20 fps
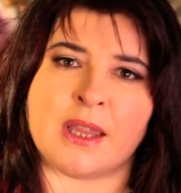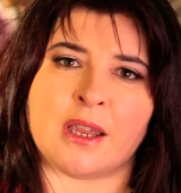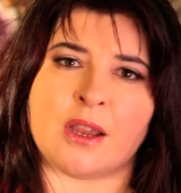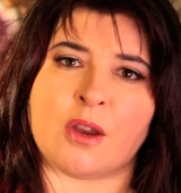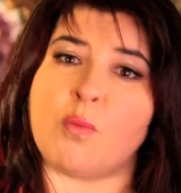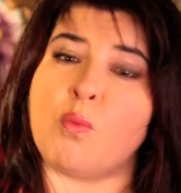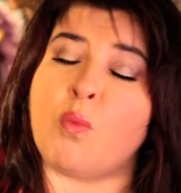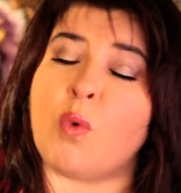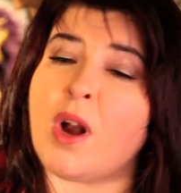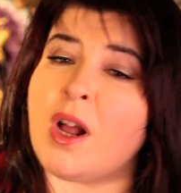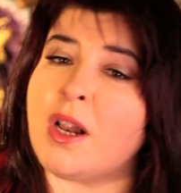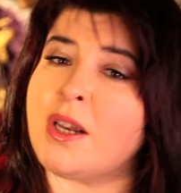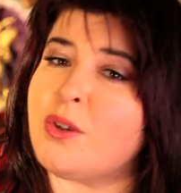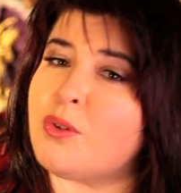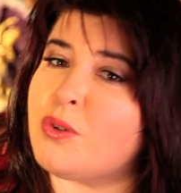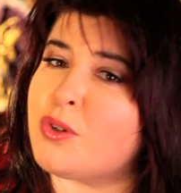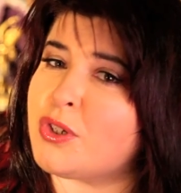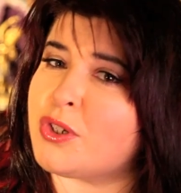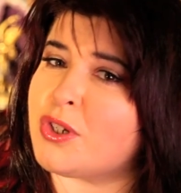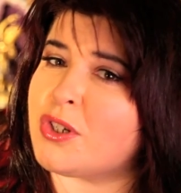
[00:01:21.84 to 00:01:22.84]
And while
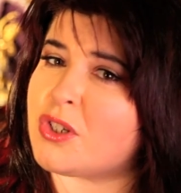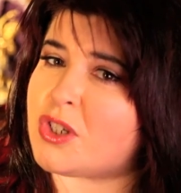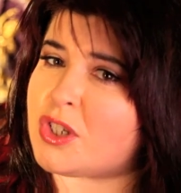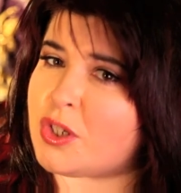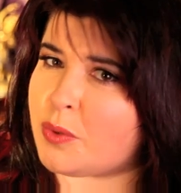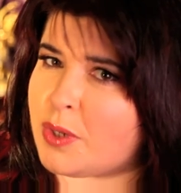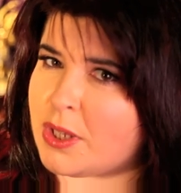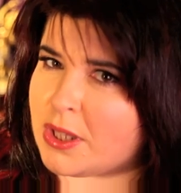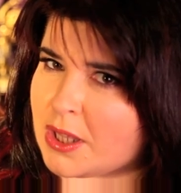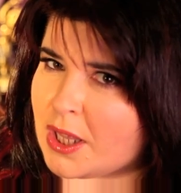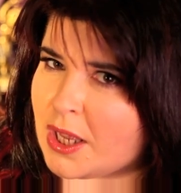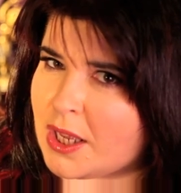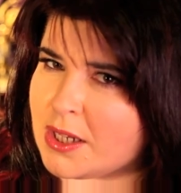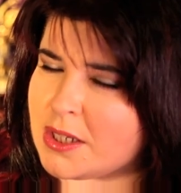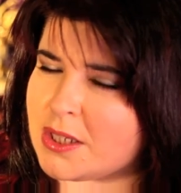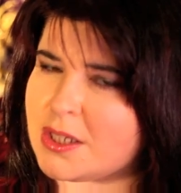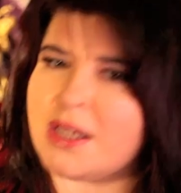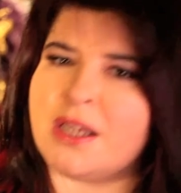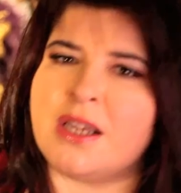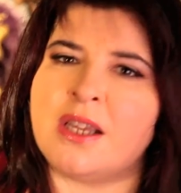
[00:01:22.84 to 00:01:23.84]
you're good at doing
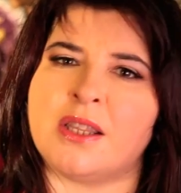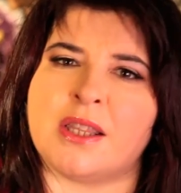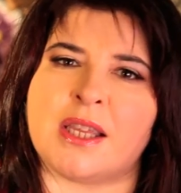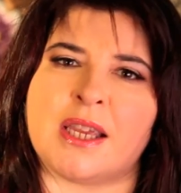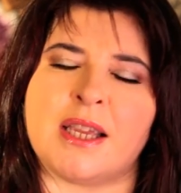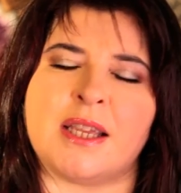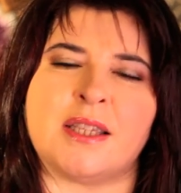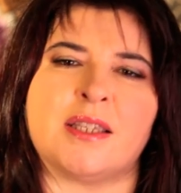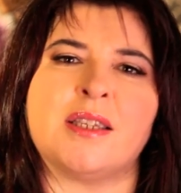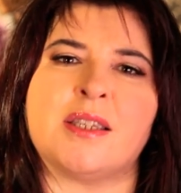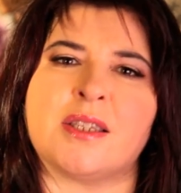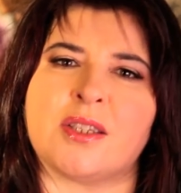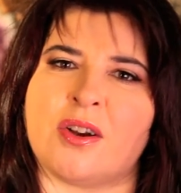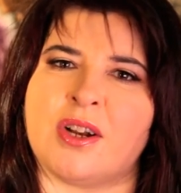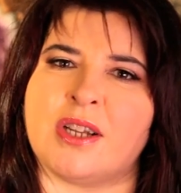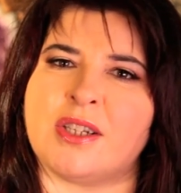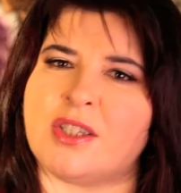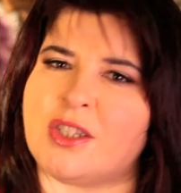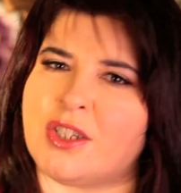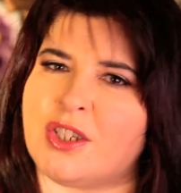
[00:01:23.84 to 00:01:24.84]
that, there is a
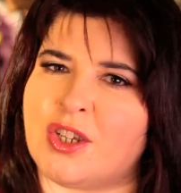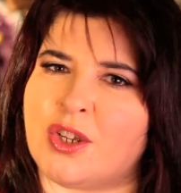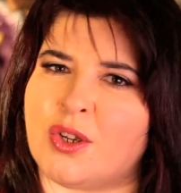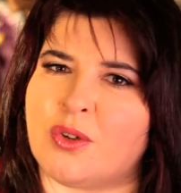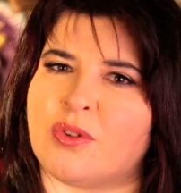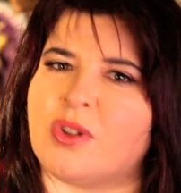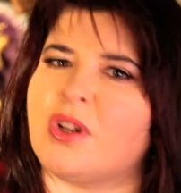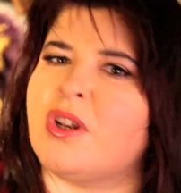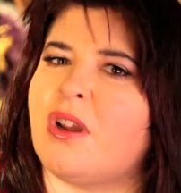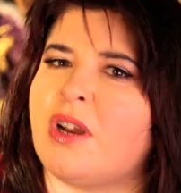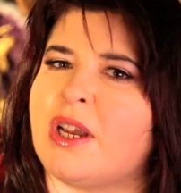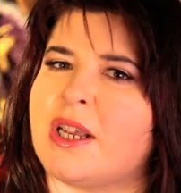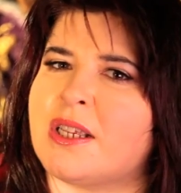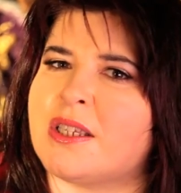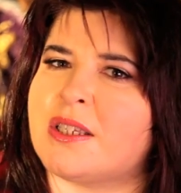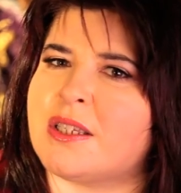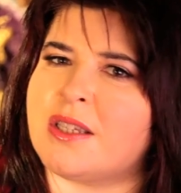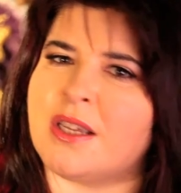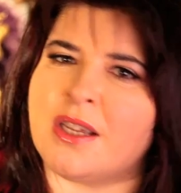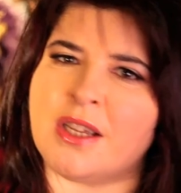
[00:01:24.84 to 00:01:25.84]
side to you that
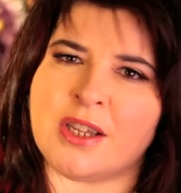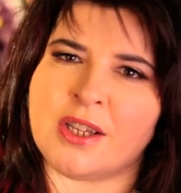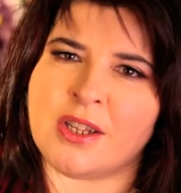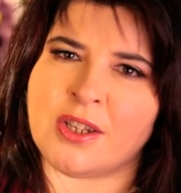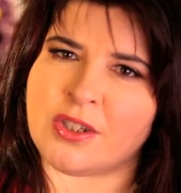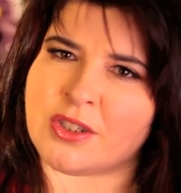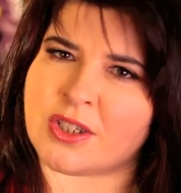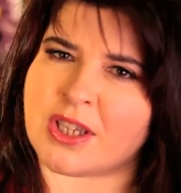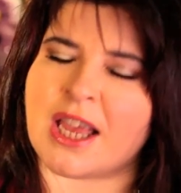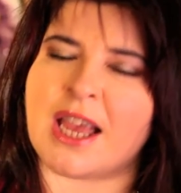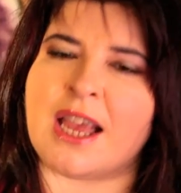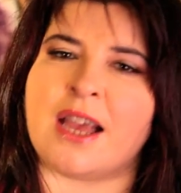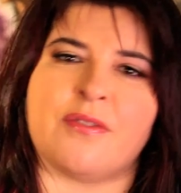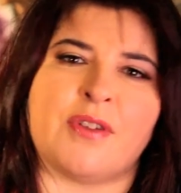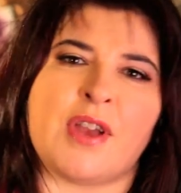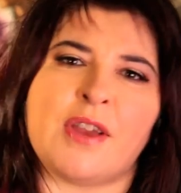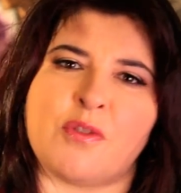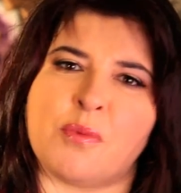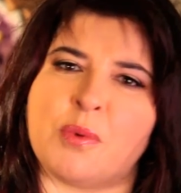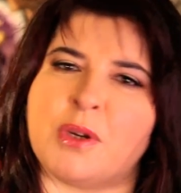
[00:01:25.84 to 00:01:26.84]
likes to have
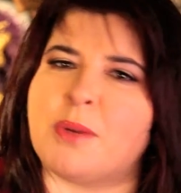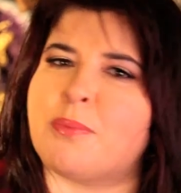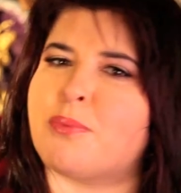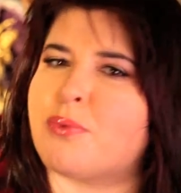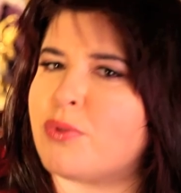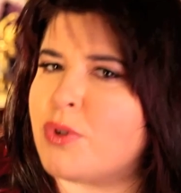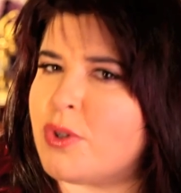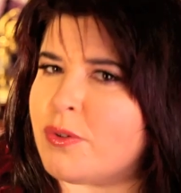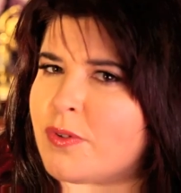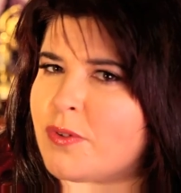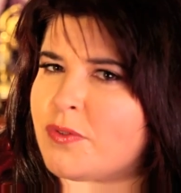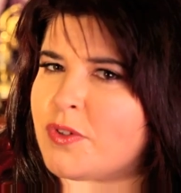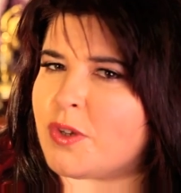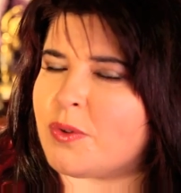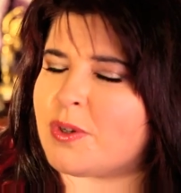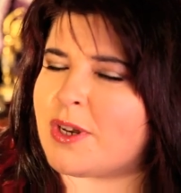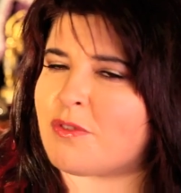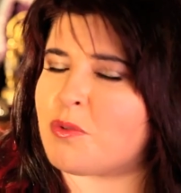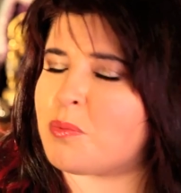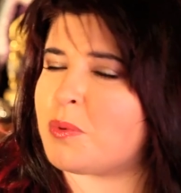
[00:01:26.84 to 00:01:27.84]
everybody approve of
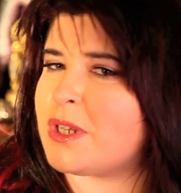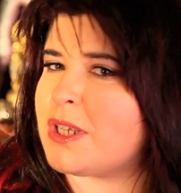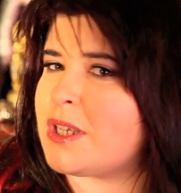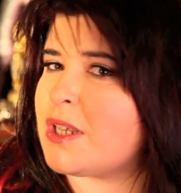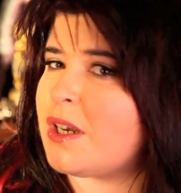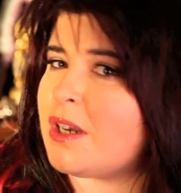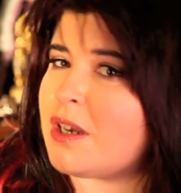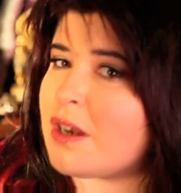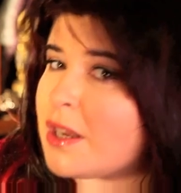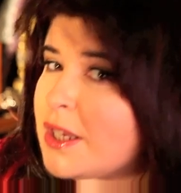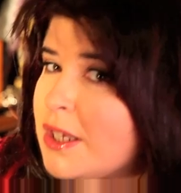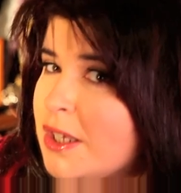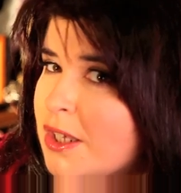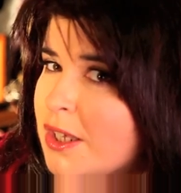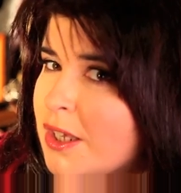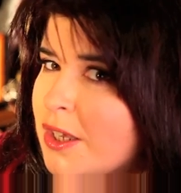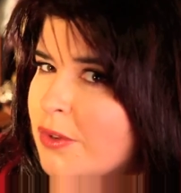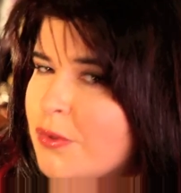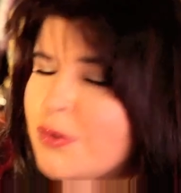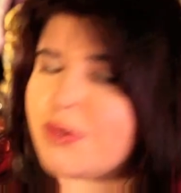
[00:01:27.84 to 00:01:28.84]
you and everybody like
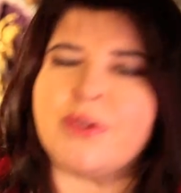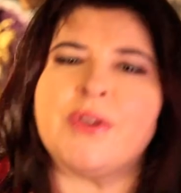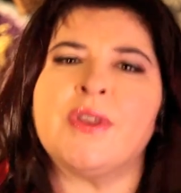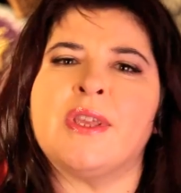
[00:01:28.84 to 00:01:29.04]
you.